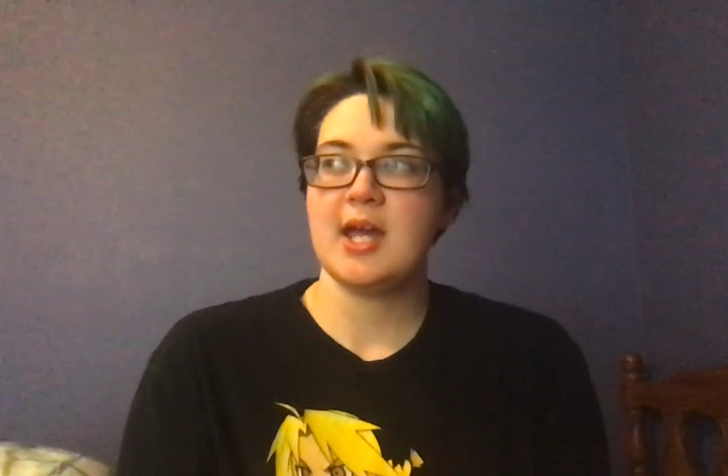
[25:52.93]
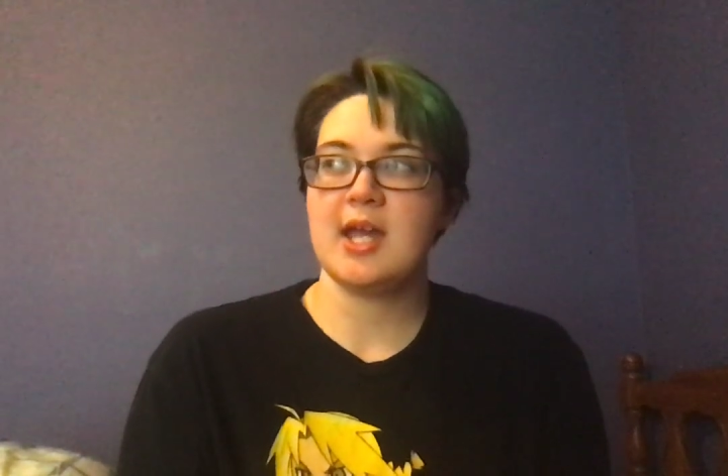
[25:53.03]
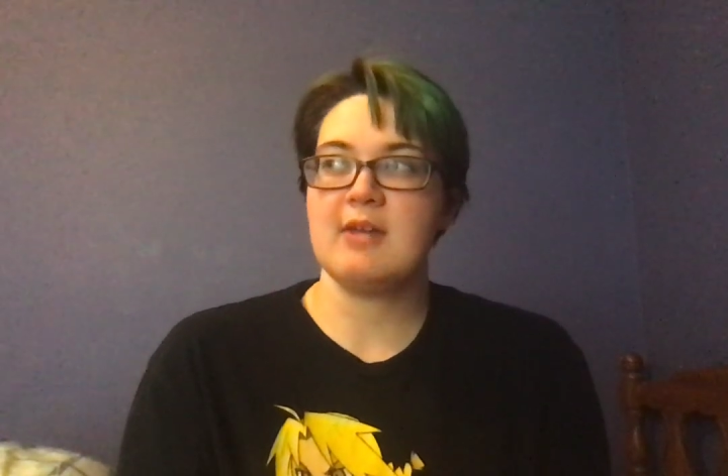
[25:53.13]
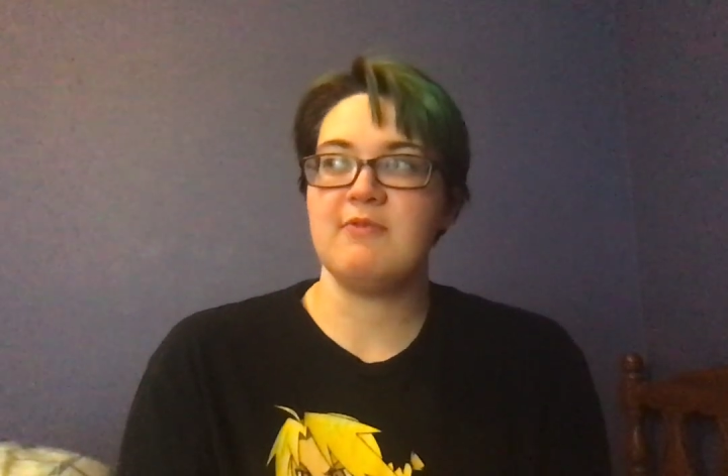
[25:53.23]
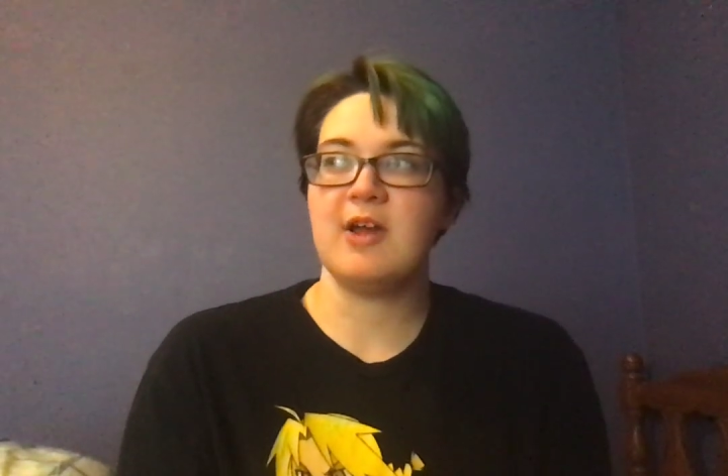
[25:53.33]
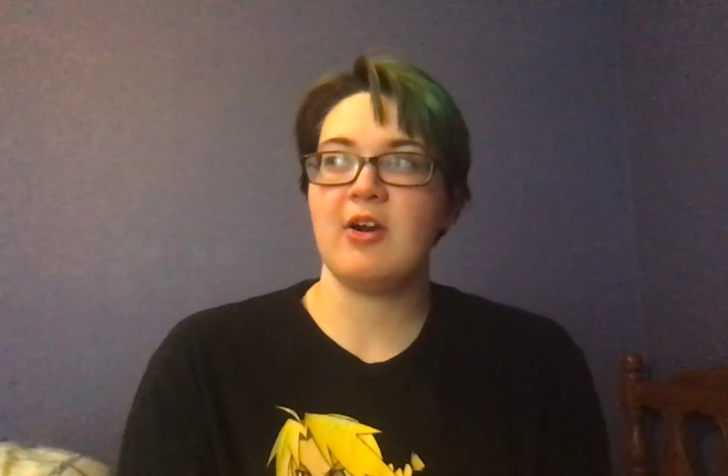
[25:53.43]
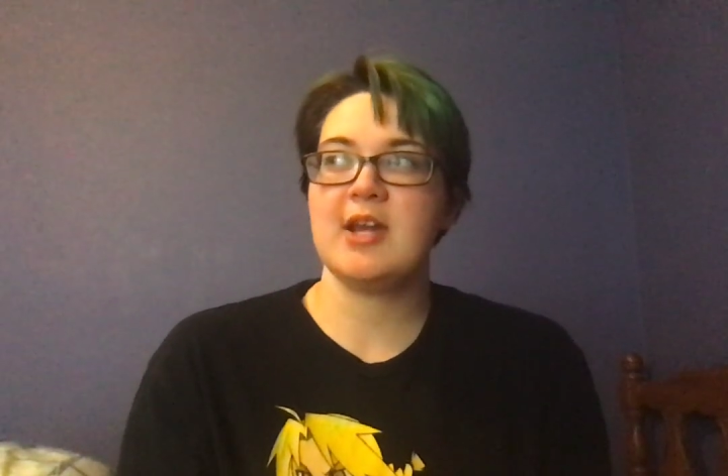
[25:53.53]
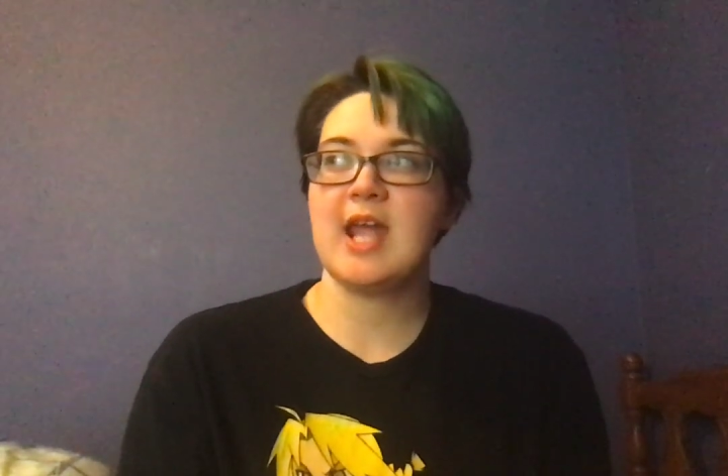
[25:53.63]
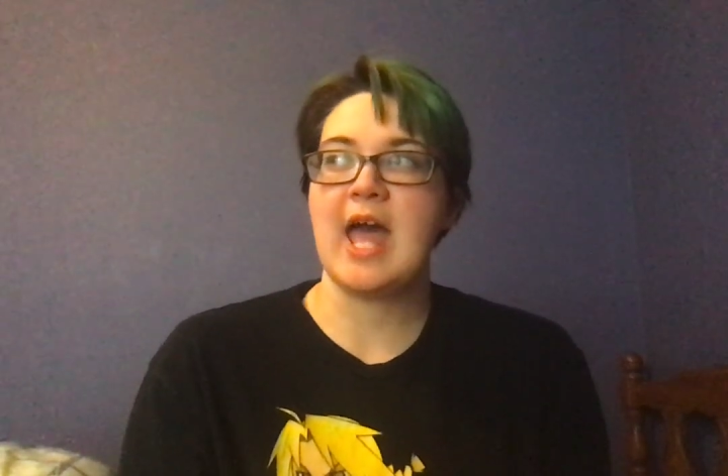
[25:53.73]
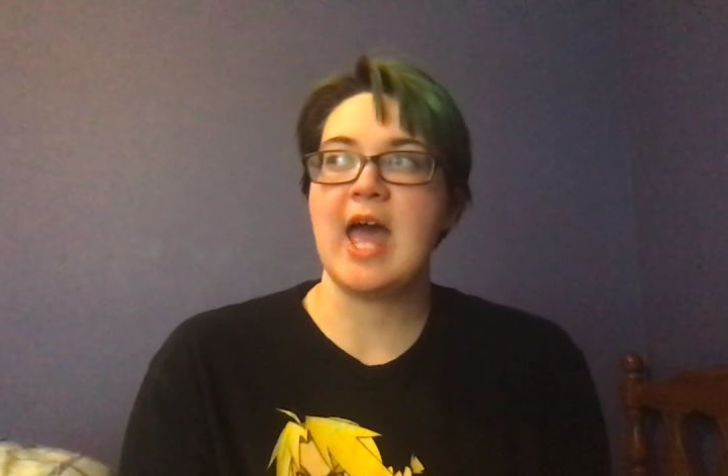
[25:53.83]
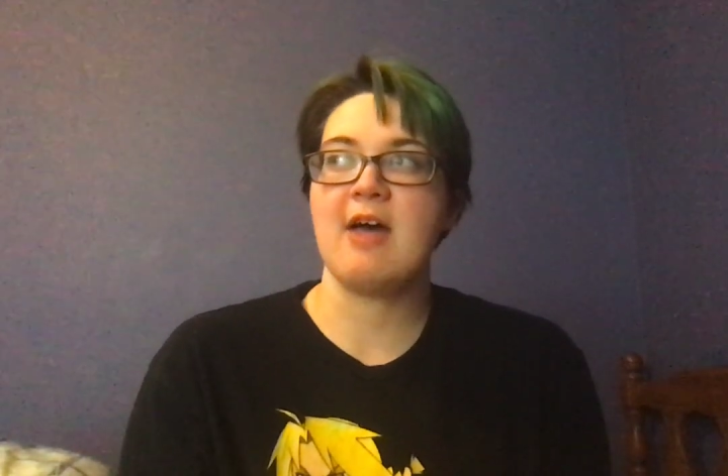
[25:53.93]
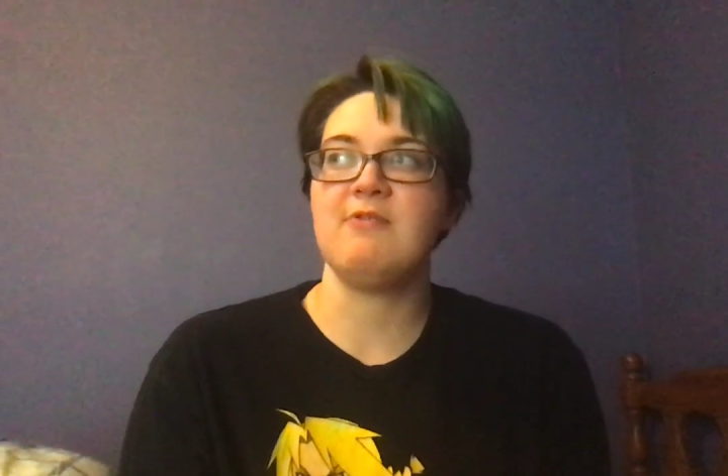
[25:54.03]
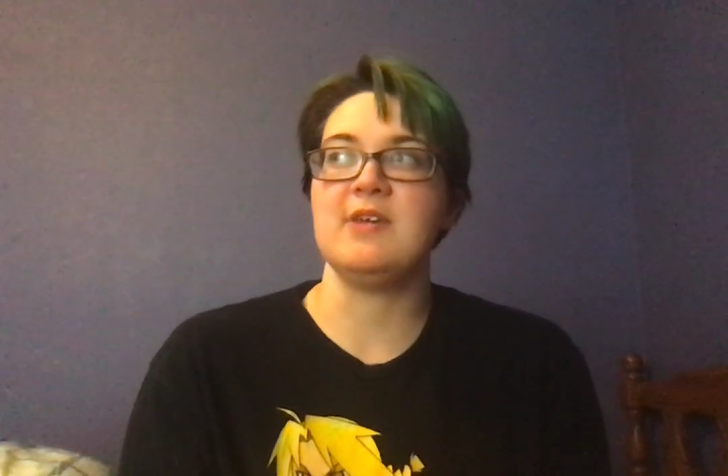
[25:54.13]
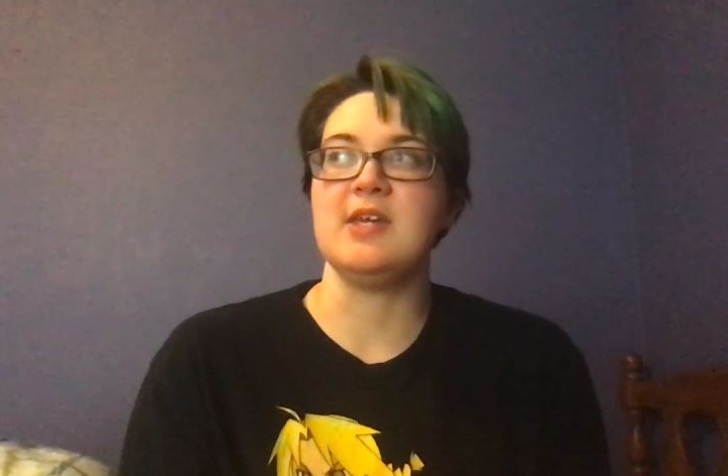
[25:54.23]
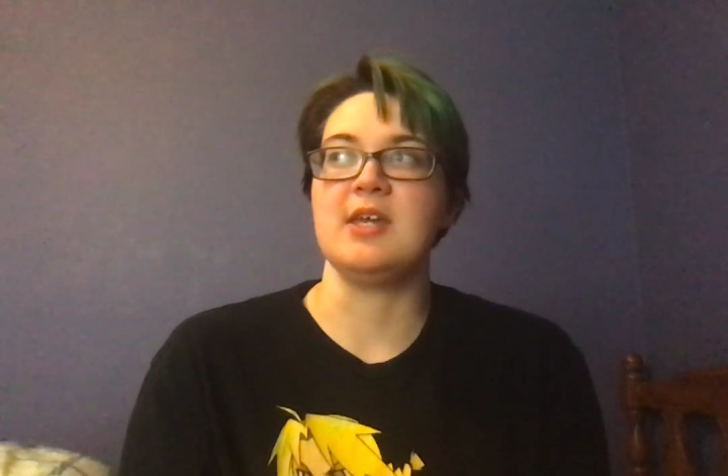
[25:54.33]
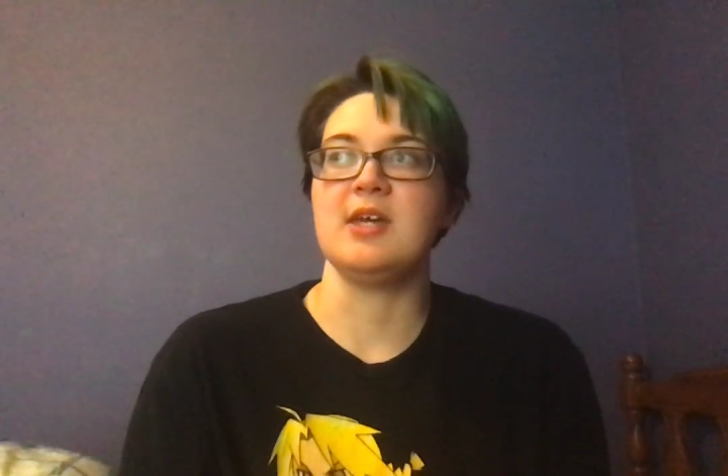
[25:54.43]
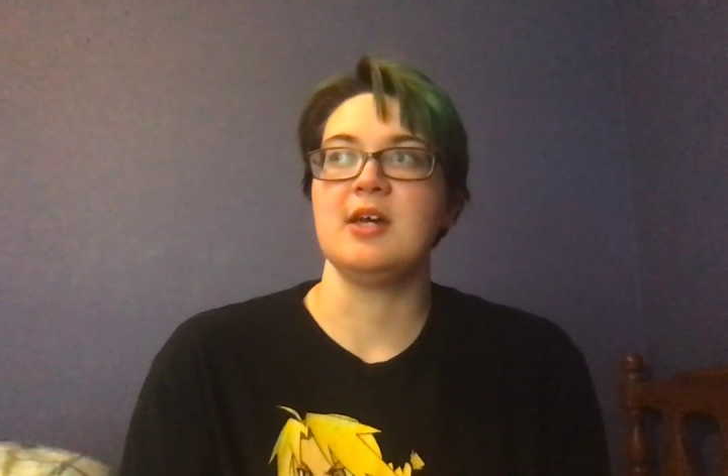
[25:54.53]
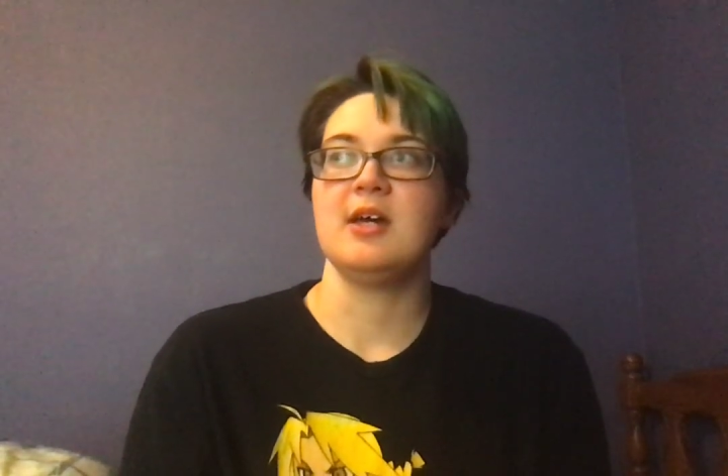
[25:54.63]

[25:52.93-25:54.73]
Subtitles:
a very heavy